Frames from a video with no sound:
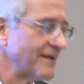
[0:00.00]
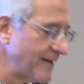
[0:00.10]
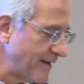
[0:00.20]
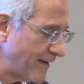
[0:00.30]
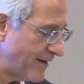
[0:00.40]

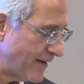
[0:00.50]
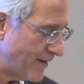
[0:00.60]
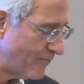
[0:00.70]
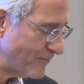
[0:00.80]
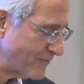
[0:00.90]

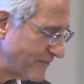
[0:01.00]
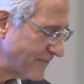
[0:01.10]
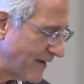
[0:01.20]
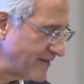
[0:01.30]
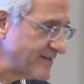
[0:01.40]
Um,
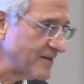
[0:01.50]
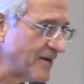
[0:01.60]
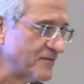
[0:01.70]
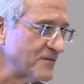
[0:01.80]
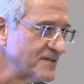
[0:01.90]
I still
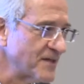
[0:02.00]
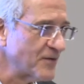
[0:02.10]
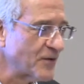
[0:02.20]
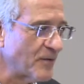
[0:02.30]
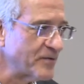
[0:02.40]
have to see the
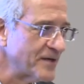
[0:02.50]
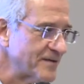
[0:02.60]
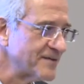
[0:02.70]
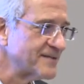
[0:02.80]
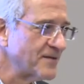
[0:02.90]
copy
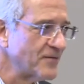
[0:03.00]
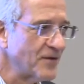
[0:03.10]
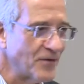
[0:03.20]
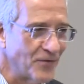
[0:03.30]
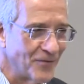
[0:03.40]
edits and the
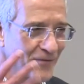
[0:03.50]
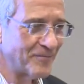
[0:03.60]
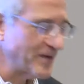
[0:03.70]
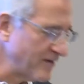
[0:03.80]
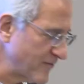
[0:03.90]
whole
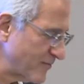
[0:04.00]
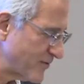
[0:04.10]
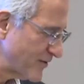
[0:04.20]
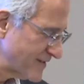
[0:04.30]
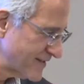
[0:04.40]
painful
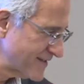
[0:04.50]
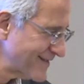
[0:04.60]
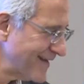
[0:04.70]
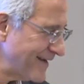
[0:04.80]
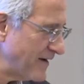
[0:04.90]
process
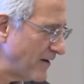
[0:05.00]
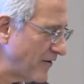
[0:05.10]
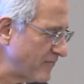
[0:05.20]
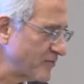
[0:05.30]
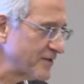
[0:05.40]

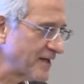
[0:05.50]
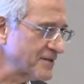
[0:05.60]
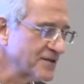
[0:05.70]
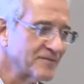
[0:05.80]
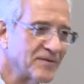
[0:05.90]
of
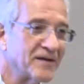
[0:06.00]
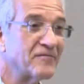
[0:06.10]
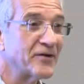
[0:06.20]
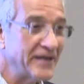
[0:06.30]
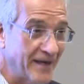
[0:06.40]
production, but I'm
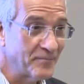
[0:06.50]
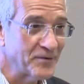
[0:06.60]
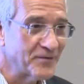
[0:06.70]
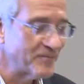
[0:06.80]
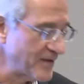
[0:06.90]
very happy
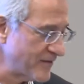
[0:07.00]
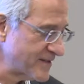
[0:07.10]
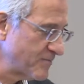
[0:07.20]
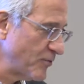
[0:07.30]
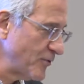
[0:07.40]
to be at
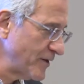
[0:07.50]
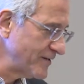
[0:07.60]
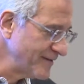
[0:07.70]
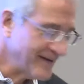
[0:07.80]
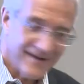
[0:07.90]
this
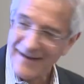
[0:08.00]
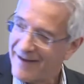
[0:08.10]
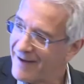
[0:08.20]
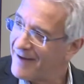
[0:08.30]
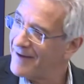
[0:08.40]
point
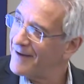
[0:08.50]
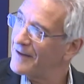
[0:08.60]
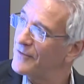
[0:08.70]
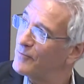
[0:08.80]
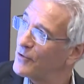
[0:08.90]
uh,
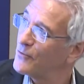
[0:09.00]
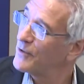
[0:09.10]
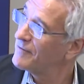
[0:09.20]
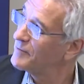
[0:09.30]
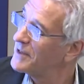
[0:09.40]
the book
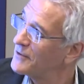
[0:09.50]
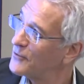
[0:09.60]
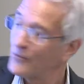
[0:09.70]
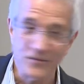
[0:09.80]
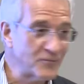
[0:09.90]
would have been
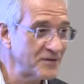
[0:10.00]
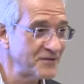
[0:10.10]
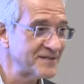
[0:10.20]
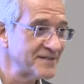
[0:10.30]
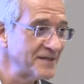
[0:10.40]
called what
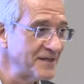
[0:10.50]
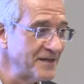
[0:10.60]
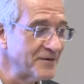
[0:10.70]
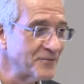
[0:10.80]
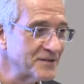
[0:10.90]
you see
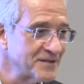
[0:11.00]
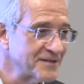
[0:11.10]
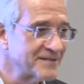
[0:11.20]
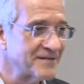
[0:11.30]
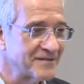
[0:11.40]
here, which
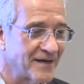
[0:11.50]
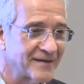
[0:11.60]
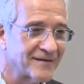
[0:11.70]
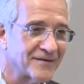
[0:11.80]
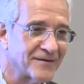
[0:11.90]
is the
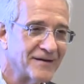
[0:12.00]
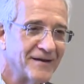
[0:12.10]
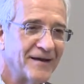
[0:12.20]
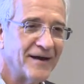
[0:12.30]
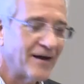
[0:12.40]
title
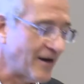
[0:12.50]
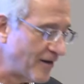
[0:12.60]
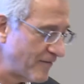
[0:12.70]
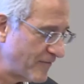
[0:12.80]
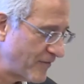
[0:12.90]

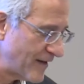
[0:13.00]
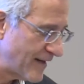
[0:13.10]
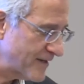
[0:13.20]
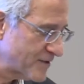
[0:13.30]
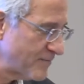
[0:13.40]
of the
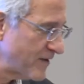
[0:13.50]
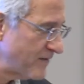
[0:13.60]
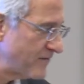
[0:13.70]
lecture, but in